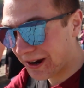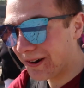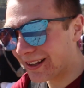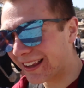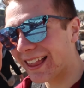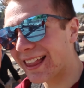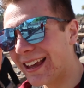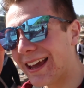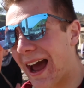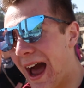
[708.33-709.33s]
cool to
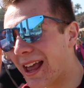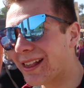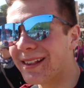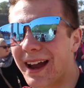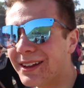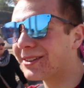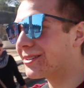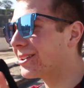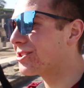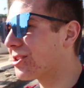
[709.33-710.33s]
see. I
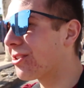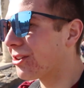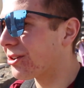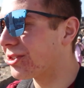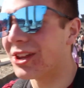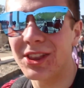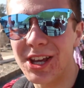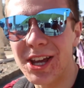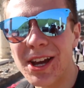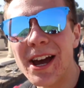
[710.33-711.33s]
literally just learned that
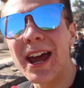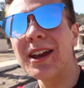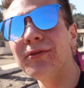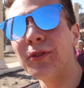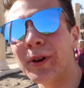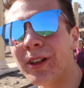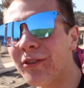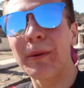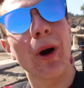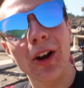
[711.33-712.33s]
the influence
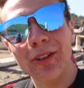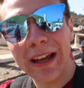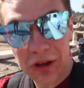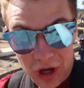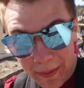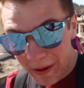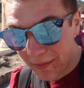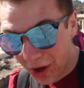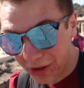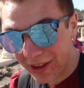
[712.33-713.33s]
for modern day shopping
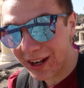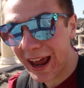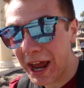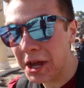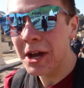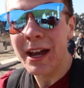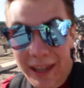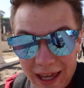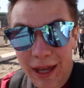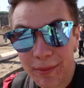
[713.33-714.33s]
malls today
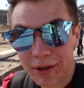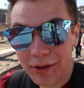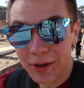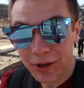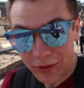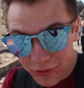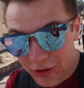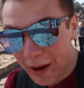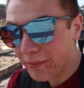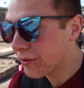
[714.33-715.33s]
came
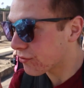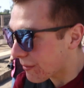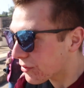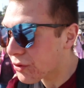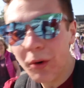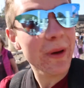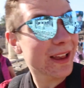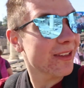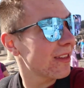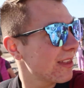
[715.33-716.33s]
from the
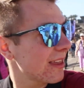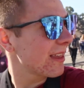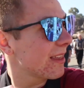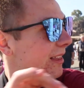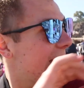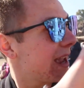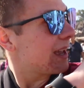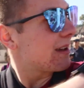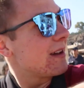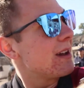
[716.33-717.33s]
Romans. This is
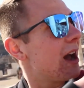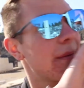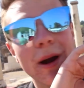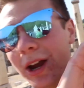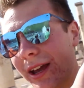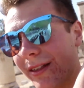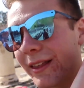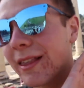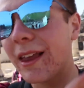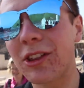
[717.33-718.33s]
like a market.
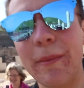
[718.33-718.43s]
So this is like